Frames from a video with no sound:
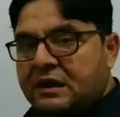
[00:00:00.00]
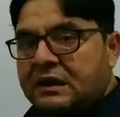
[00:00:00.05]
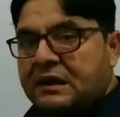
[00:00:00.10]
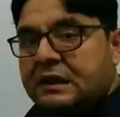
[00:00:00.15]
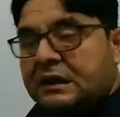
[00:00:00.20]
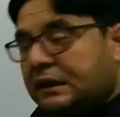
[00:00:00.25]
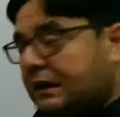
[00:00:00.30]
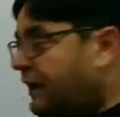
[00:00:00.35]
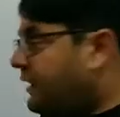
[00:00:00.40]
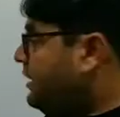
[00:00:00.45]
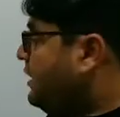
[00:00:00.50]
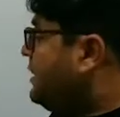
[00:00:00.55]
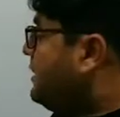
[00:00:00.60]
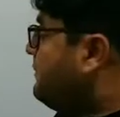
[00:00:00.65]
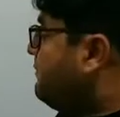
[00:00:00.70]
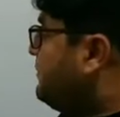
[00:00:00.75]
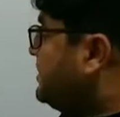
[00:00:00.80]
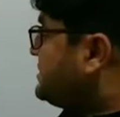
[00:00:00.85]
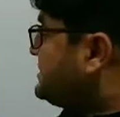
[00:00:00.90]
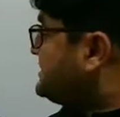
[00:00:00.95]
Clear?
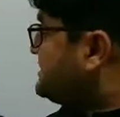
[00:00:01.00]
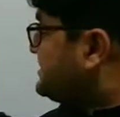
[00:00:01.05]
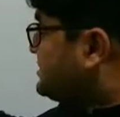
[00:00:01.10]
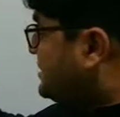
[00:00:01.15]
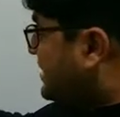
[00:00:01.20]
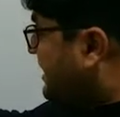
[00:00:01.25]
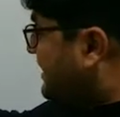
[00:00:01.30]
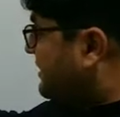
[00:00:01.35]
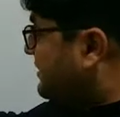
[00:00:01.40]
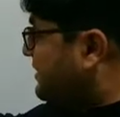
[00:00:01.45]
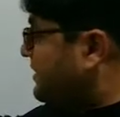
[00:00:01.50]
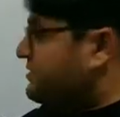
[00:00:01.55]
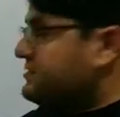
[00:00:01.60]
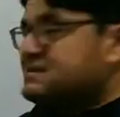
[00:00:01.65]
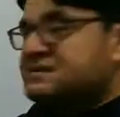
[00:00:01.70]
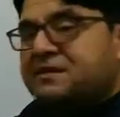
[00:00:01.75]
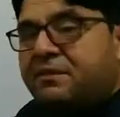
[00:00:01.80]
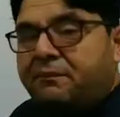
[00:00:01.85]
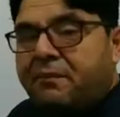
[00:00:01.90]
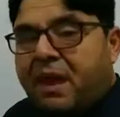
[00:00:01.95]
But still there is
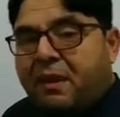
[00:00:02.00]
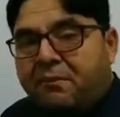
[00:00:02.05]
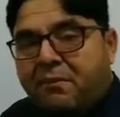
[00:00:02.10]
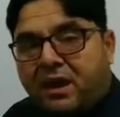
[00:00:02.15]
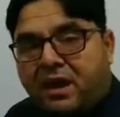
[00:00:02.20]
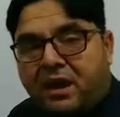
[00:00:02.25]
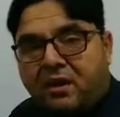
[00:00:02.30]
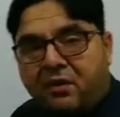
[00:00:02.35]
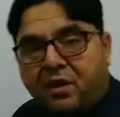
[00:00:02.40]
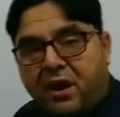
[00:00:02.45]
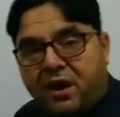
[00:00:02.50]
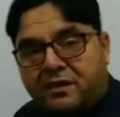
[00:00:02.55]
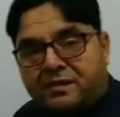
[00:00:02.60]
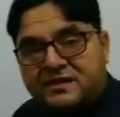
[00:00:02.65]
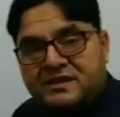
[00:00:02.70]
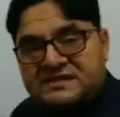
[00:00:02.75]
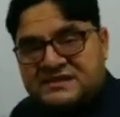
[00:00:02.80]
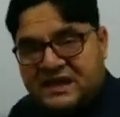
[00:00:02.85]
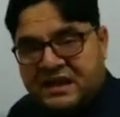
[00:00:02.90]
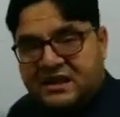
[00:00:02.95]
some ambiguity in
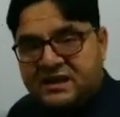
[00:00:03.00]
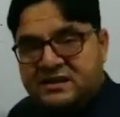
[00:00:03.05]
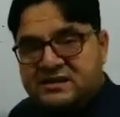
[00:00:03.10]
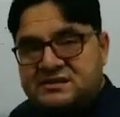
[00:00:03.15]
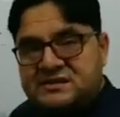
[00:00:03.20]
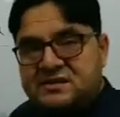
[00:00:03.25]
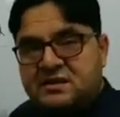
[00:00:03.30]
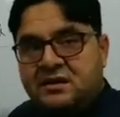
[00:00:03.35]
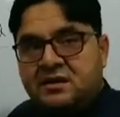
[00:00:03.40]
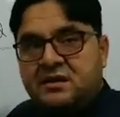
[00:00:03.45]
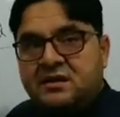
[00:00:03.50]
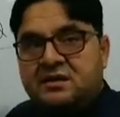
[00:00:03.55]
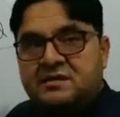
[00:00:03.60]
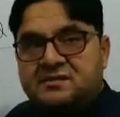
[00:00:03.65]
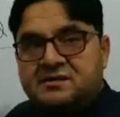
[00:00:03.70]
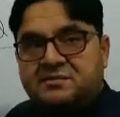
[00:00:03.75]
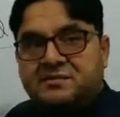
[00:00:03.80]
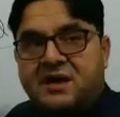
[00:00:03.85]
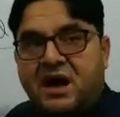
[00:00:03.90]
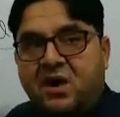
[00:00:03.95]
the sentence.
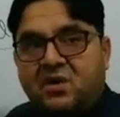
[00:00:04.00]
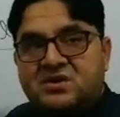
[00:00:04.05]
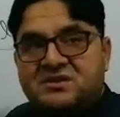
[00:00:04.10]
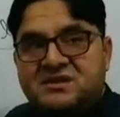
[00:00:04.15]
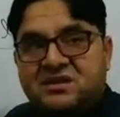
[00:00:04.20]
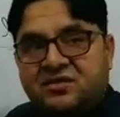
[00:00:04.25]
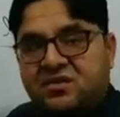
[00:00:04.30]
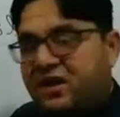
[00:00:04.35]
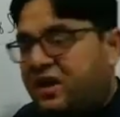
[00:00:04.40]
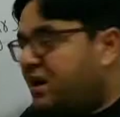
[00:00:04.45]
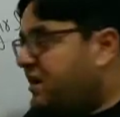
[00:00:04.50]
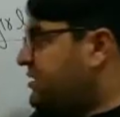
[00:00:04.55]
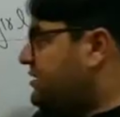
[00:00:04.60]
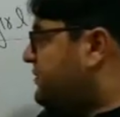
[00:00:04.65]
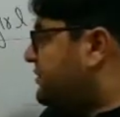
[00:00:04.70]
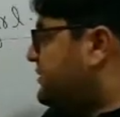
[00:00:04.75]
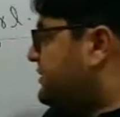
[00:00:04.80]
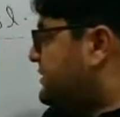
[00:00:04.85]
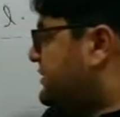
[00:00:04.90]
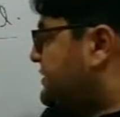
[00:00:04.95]
Some doubts are there.
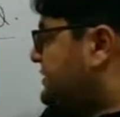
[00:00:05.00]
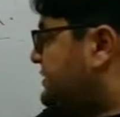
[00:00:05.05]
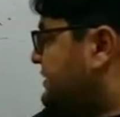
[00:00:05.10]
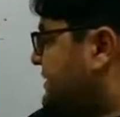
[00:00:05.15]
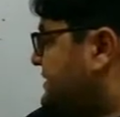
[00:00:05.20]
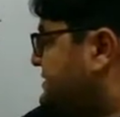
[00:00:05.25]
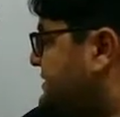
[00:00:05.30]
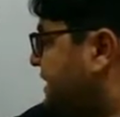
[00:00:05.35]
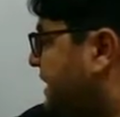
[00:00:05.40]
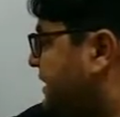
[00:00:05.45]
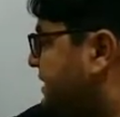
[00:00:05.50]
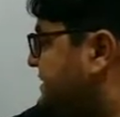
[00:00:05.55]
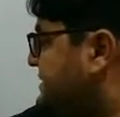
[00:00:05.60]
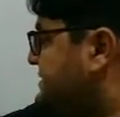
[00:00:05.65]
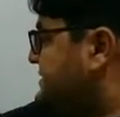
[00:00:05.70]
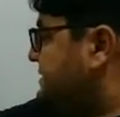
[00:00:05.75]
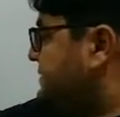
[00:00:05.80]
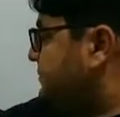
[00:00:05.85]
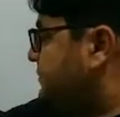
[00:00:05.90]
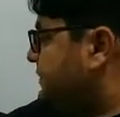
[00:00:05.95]
The
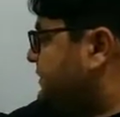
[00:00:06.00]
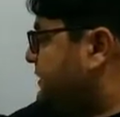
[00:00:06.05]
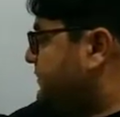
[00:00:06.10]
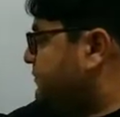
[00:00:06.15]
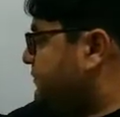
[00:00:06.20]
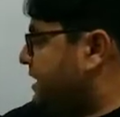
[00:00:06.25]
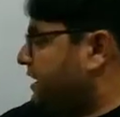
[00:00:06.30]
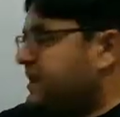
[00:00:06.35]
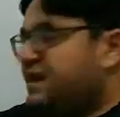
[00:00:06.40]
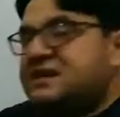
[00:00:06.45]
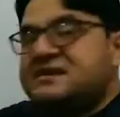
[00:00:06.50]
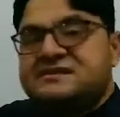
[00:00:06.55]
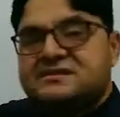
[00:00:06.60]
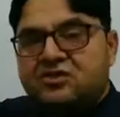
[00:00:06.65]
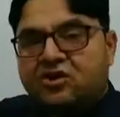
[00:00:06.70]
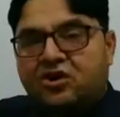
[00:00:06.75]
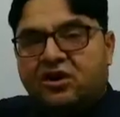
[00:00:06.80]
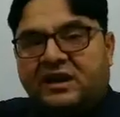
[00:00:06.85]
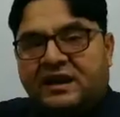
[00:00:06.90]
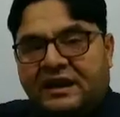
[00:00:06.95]
sentence, the meaning is
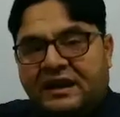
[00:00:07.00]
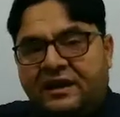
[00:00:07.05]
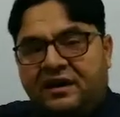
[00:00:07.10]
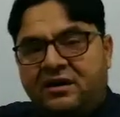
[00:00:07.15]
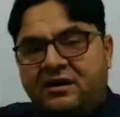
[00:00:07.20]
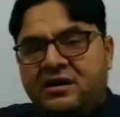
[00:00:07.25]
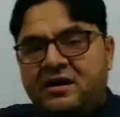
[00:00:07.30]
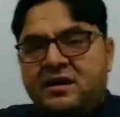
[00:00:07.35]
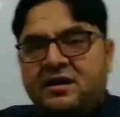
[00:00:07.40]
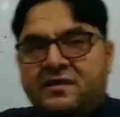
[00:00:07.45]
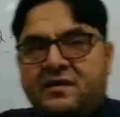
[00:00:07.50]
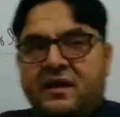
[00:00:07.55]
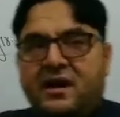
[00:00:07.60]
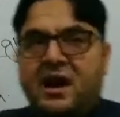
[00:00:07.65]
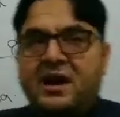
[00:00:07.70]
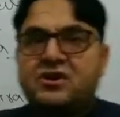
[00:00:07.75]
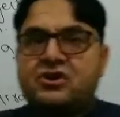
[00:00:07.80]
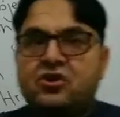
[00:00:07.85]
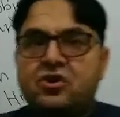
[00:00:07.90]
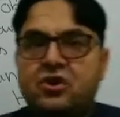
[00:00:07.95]
not clear. Then
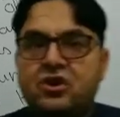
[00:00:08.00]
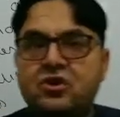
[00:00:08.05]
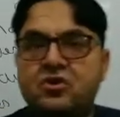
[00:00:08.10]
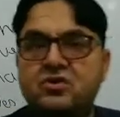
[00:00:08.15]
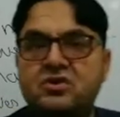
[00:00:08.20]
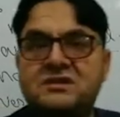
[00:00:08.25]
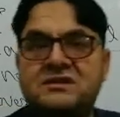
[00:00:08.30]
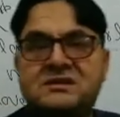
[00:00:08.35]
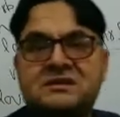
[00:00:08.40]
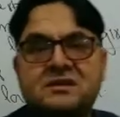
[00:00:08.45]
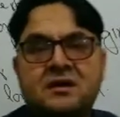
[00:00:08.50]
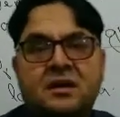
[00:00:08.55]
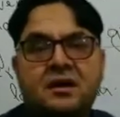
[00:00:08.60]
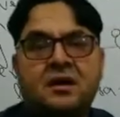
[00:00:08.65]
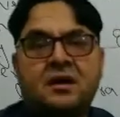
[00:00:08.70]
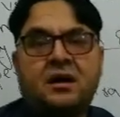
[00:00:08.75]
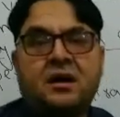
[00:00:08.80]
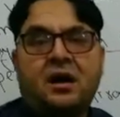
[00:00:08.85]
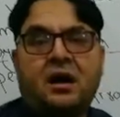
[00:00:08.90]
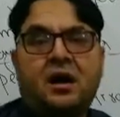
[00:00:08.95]
I should use
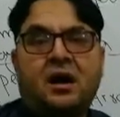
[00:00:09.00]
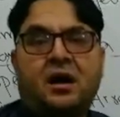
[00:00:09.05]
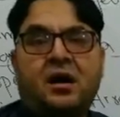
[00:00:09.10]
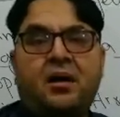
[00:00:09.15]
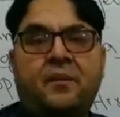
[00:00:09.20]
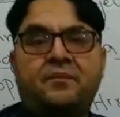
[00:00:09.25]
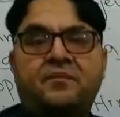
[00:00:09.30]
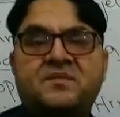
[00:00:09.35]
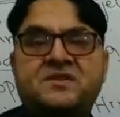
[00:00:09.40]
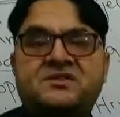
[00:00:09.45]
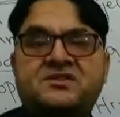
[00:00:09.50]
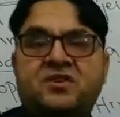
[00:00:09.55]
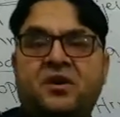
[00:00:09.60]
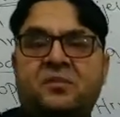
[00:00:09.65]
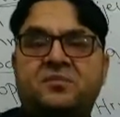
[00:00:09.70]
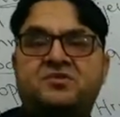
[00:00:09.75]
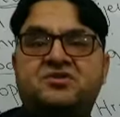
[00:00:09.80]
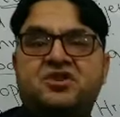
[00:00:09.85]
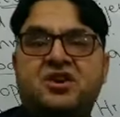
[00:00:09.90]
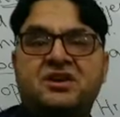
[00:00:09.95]

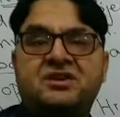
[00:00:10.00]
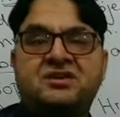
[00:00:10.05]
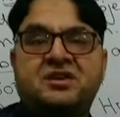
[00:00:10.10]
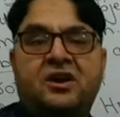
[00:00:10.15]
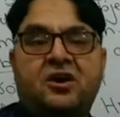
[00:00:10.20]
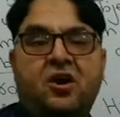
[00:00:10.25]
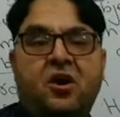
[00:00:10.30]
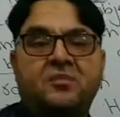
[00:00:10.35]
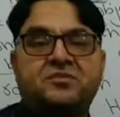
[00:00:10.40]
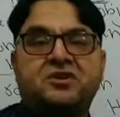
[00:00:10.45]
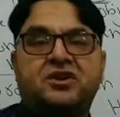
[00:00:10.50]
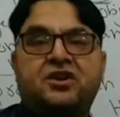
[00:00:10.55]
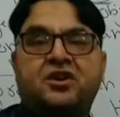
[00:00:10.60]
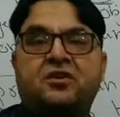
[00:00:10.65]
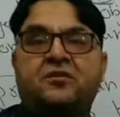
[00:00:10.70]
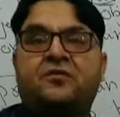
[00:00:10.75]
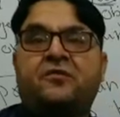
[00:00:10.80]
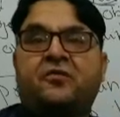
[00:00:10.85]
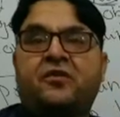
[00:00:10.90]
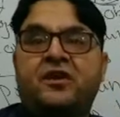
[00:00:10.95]
subject and object in
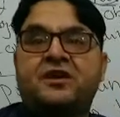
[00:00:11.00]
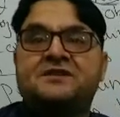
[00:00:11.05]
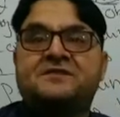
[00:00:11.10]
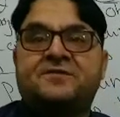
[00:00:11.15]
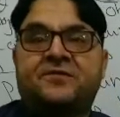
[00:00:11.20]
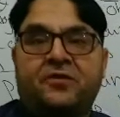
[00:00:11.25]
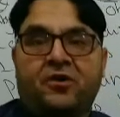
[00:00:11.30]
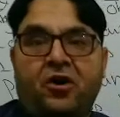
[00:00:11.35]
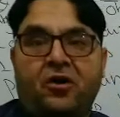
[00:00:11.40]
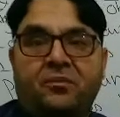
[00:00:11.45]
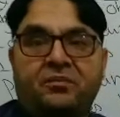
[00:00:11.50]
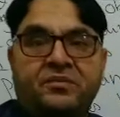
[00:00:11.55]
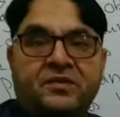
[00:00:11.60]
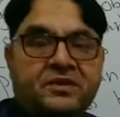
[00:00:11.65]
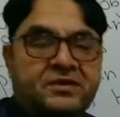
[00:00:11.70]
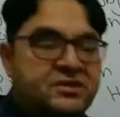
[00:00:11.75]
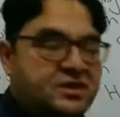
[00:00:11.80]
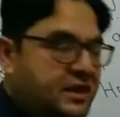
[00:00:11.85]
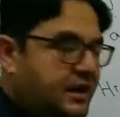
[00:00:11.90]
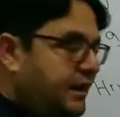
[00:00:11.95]
phrase form.
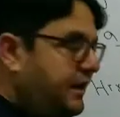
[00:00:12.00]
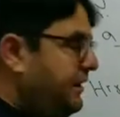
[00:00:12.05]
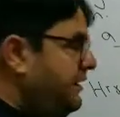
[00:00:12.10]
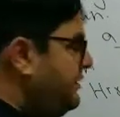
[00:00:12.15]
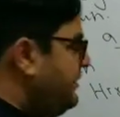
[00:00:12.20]
Clear?